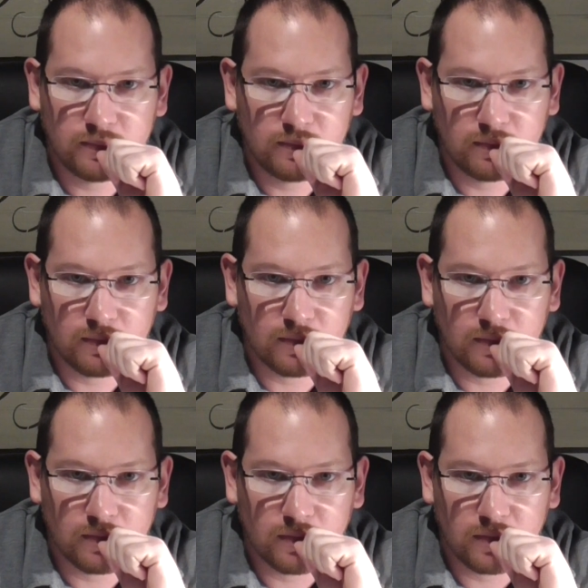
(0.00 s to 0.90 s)

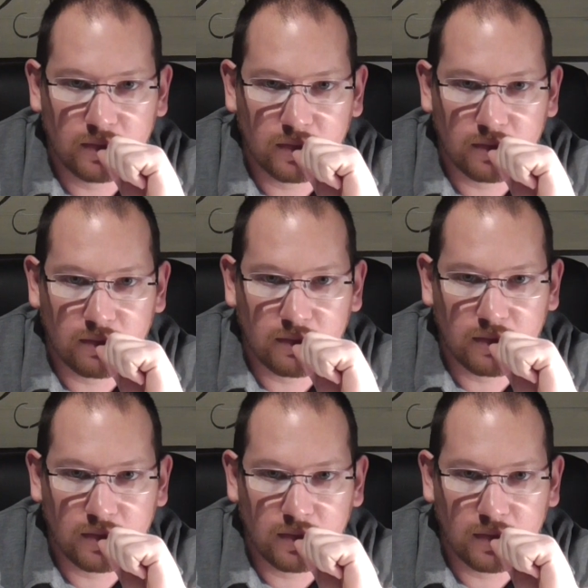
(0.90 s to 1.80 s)

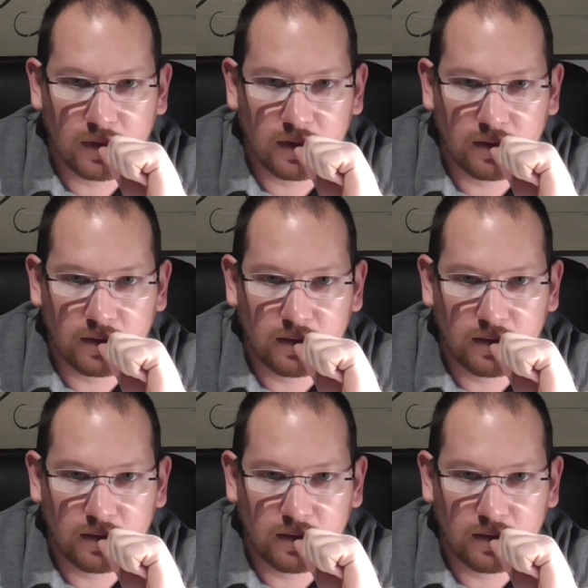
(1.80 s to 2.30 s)
No one is speaking in this clip.